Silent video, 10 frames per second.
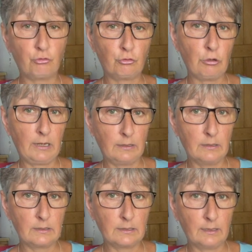Dragon
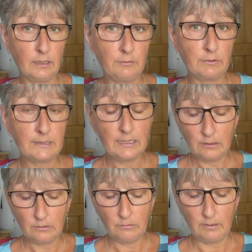at St Catherine's
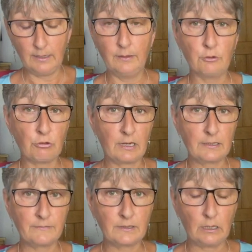Hill, and the
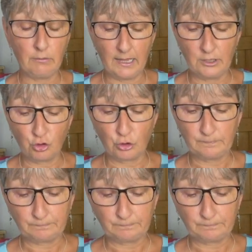Dragons of Stonehenge.